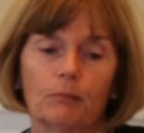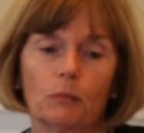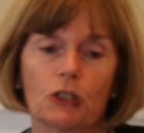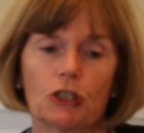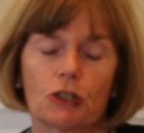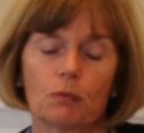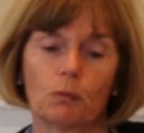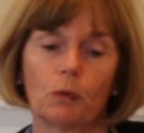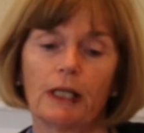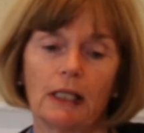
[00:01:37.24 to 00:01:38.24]
which
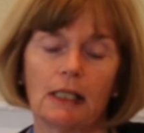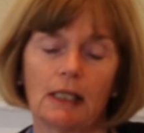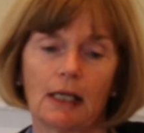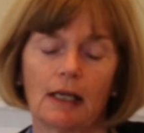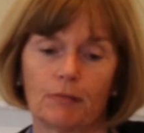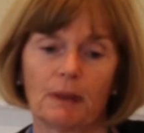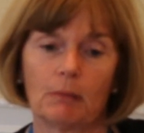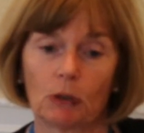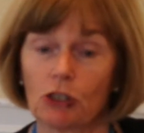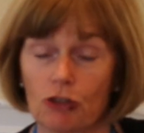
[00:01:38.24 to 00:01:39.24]
we have been
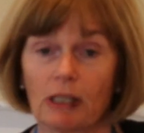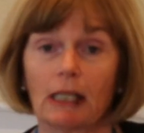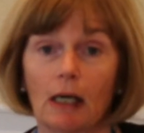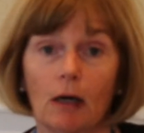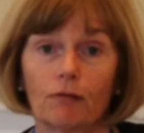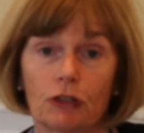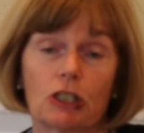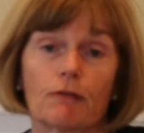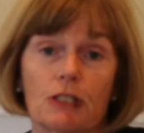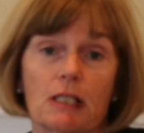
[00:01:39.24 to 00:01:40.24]
monitoring in
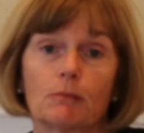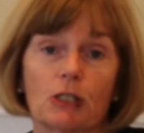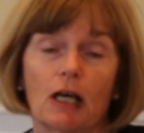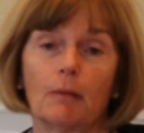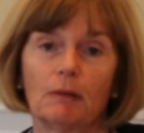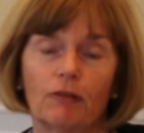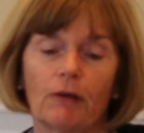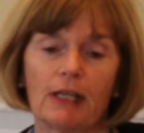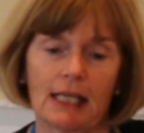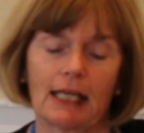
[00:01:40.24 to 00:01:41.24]
Hertfordshire for some time and
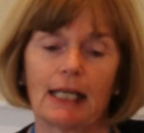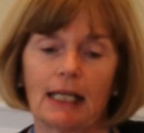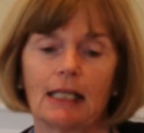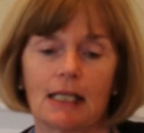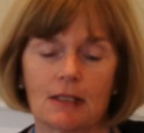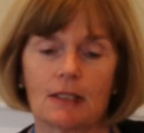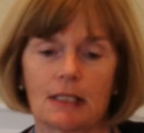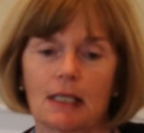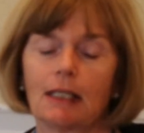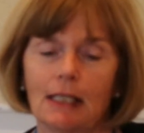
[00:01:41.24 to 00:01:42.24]
very clearly can
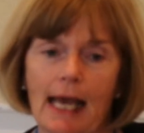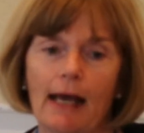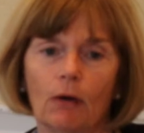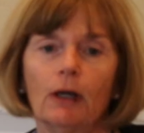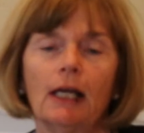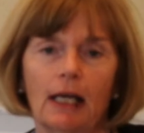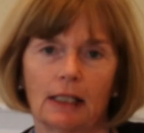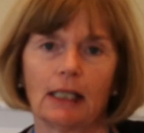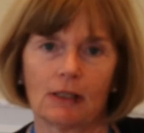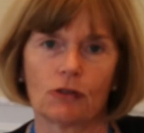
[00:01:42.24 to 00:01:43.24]
see now
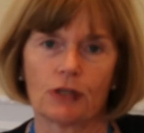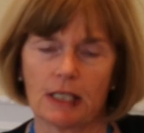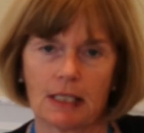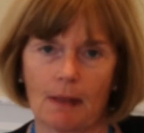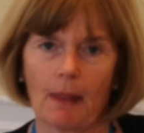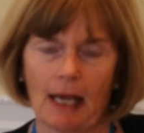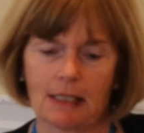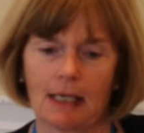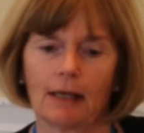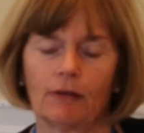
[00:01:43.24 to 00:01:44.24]
an increase in
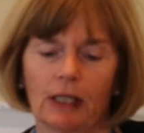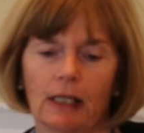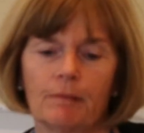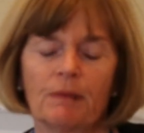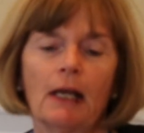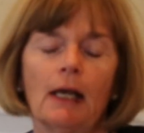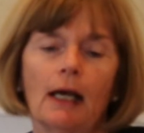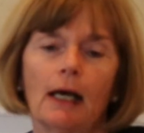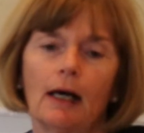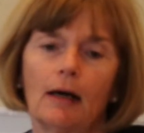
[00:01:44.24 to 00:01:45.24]
that area.
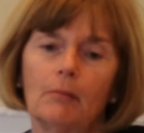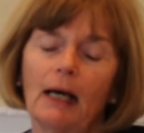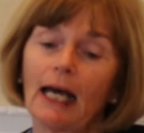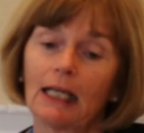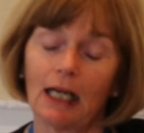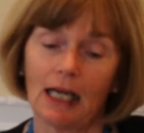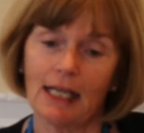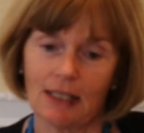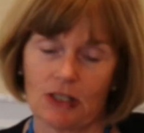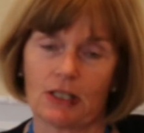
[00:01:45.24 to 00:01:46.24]
And
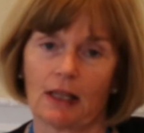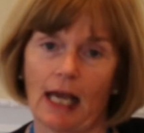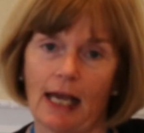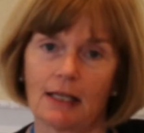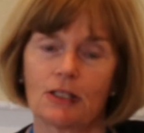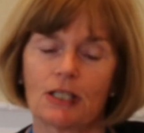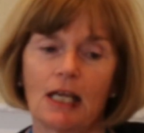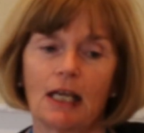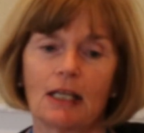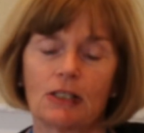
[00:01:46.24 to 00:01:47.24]
linked to that
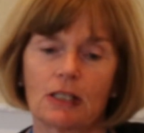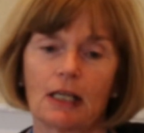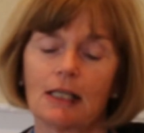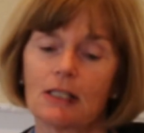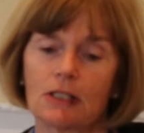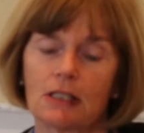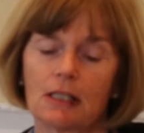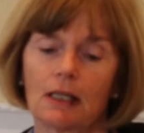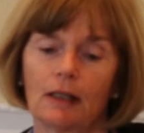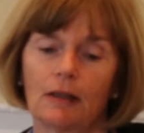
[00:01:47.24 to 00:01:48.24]

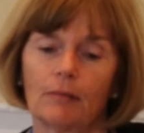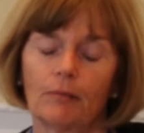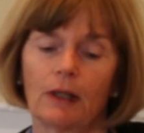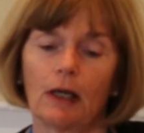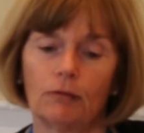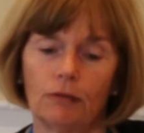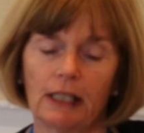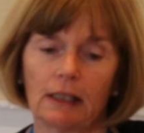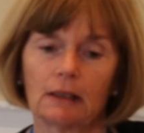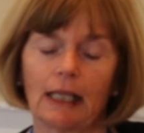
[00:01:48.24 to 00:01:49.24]
is a
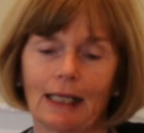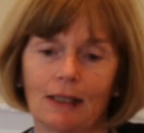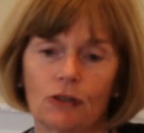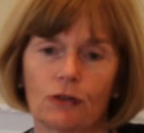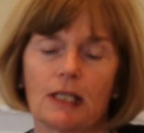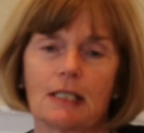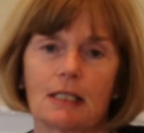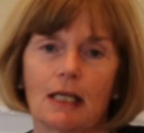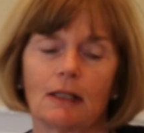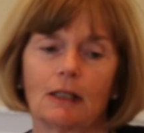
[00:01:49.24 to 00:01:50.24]
real
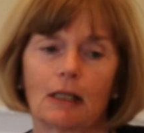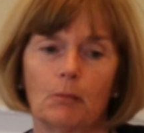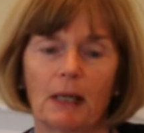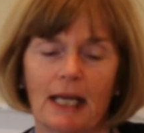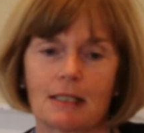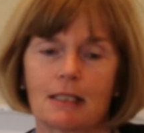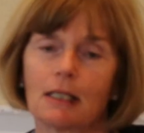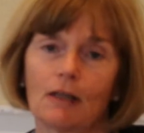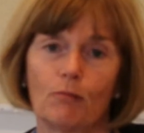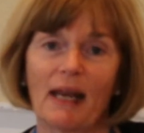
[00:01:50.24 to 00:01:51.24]
increase in the
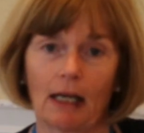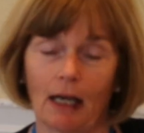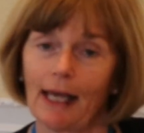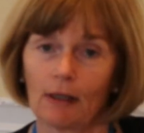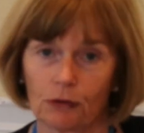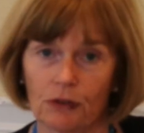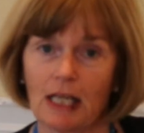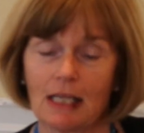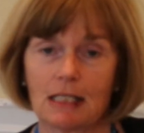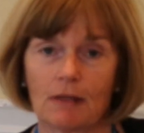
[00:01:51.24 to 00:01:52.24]
complexity of mental health
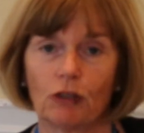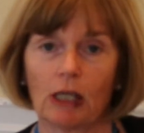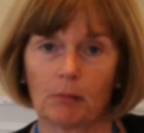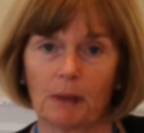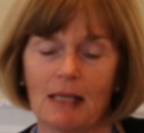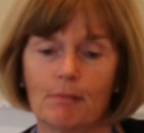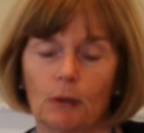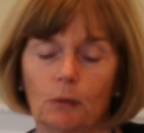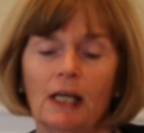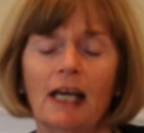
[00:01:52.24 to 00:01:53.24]
needs of young
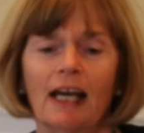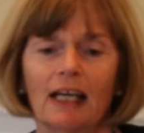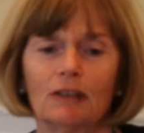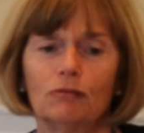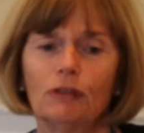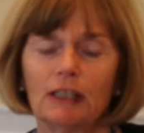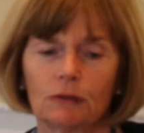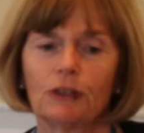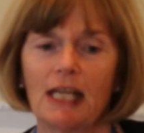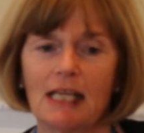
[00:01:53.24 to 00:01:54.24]
people, and a
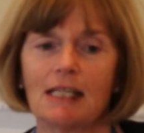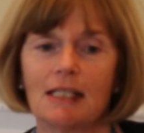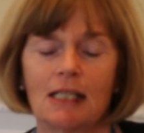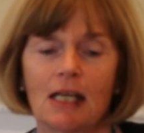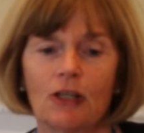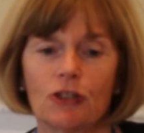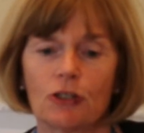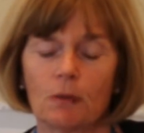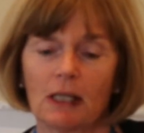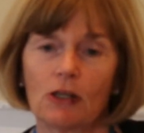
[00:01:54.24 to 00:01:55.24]
real need
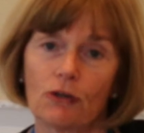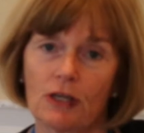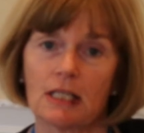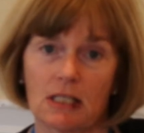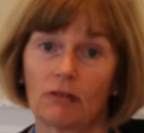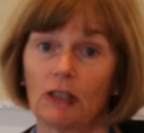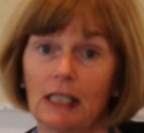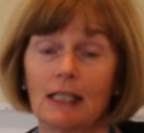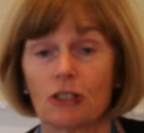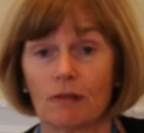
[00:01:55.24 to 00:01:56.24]
to increase our
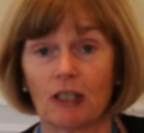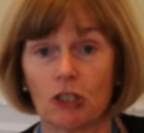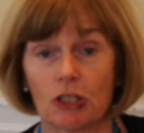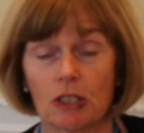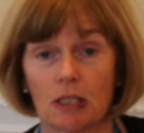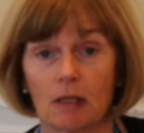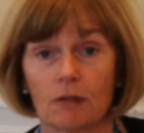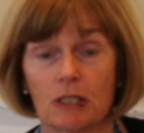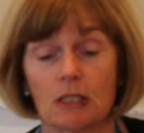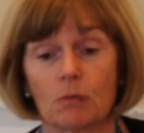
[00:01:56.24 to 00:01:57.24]
early intervention
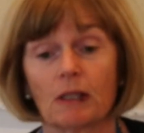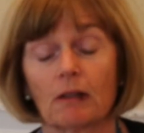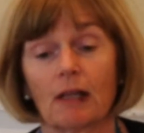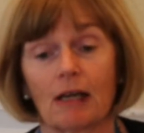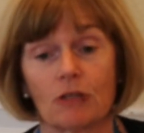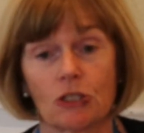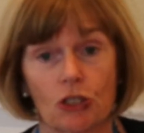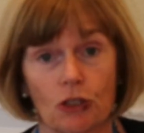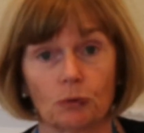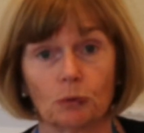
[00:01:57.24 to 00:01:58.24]
services, whether they're in
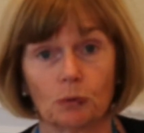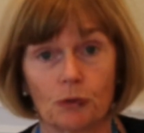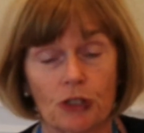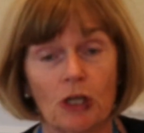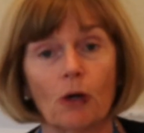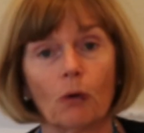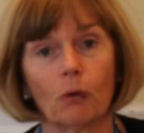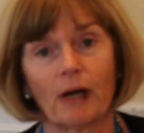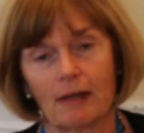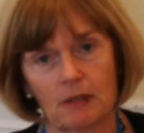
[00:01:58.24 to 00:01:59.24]
schools
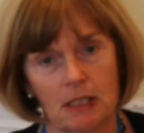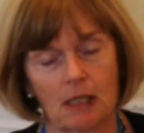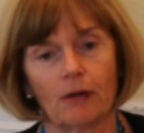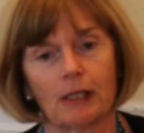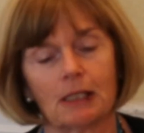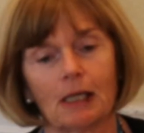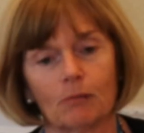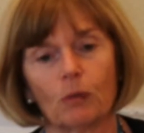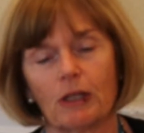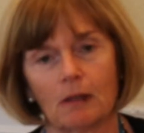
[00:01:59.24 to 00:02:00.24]
or outside
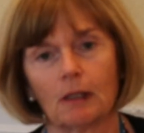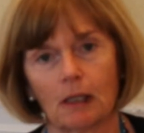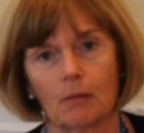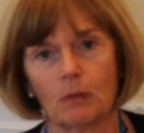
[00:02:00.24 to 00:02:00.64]
and within the